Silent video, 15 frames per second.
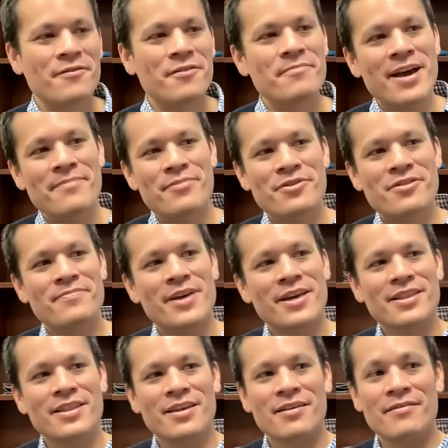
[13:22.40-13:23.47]
from my
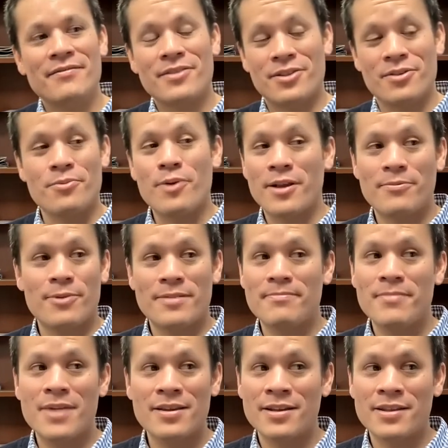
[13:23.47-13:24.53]
perspective, so what
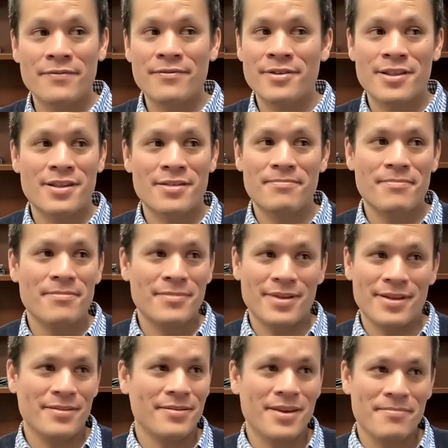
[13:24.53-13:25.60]
made a difference
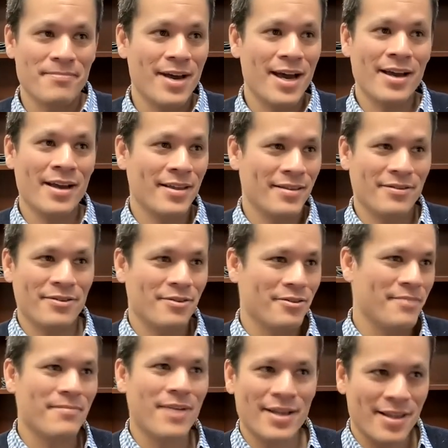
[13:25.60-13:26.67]
in
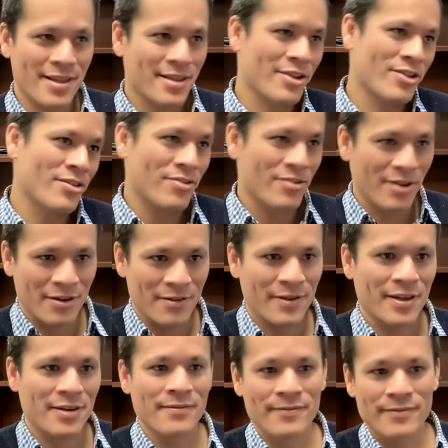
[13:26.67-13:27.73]
my decision to kind of
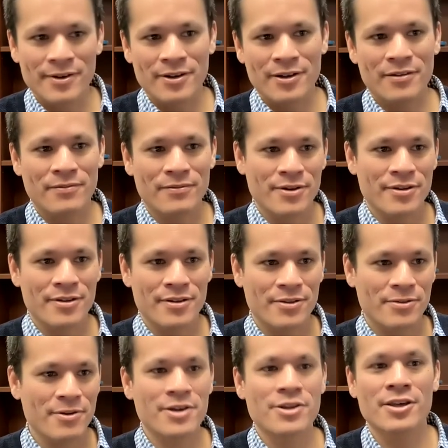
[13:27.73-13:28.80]
get involved was
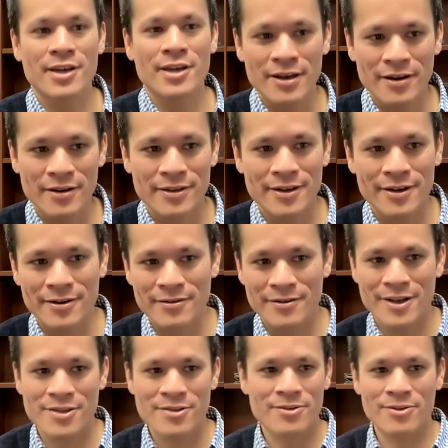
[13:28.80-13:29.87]
to actually get out there,
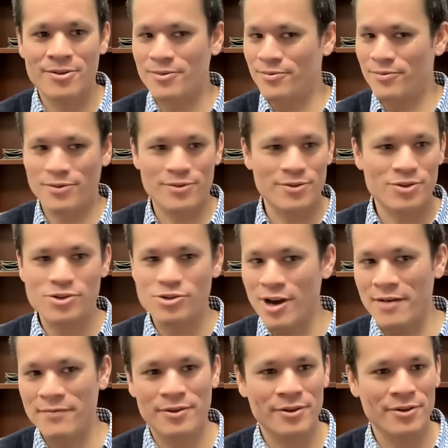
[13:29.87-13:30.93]
right? So
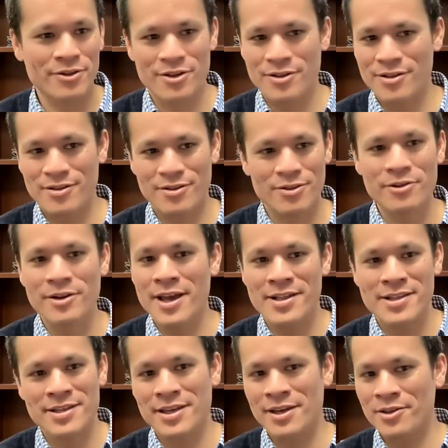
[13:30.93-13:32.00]
travel, just don't
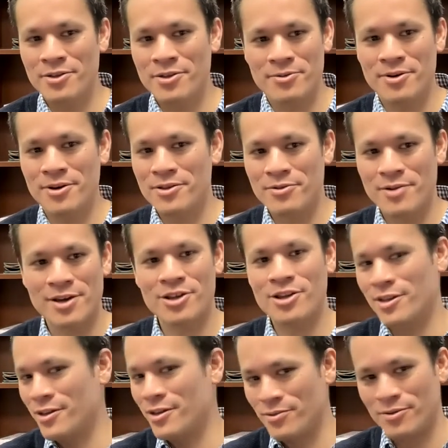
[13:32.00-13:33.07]
hesitate to
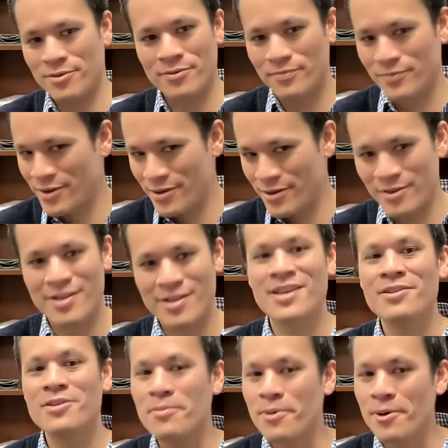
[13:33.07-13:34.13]
actually
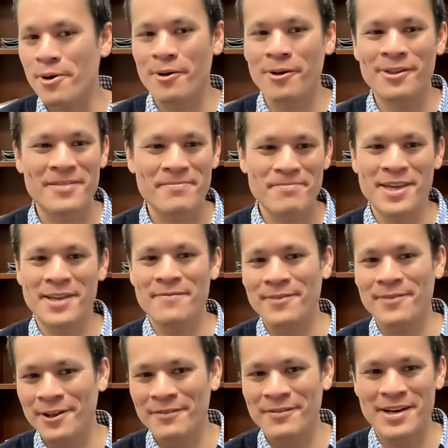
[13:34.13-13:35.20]
see the world and be
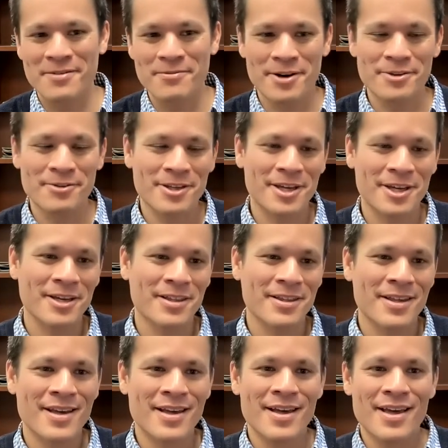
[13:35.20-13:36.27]
involved anywhere you can.
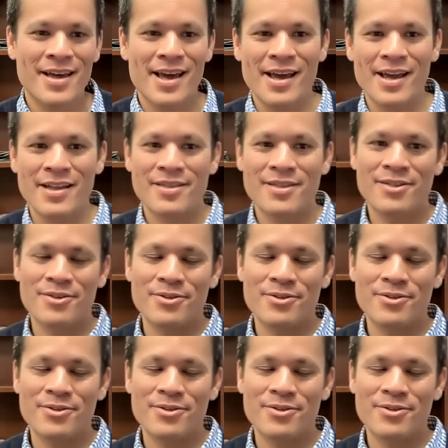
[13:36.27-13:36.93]
And